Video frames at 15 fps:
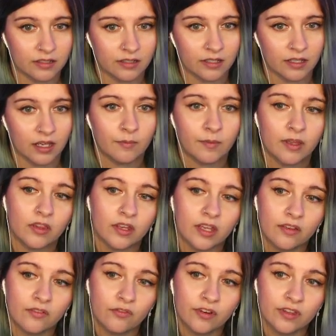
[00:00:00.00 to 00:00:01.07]
Am I
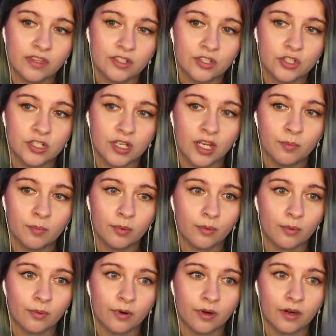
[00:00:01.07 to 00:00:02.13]
looking for this shape,
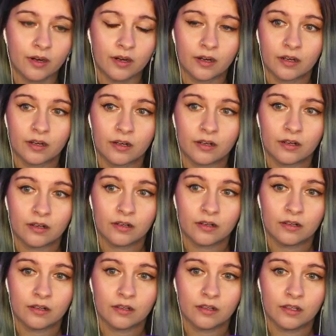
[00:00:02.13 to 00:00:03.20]
or
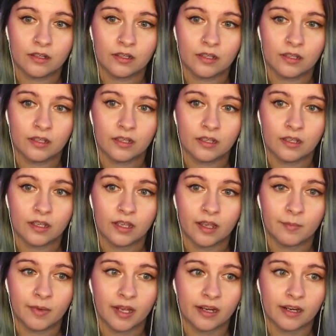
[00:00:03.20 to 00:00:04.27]
am
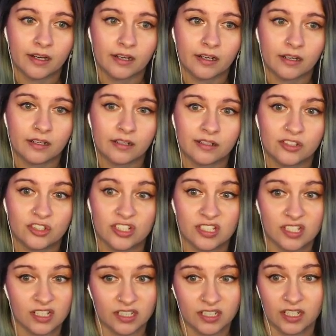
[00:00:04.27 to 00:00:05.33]
I just
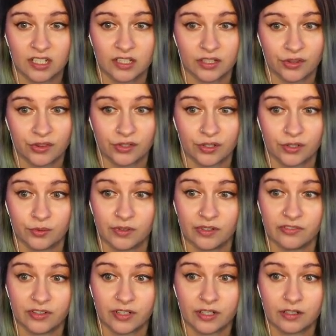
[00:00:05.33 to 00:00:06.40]
clicking on the third
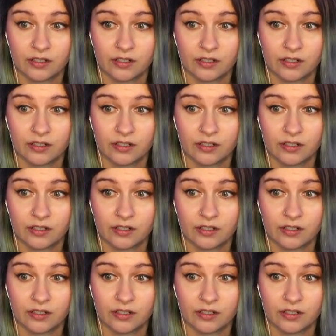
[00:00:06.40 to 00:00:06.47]
river?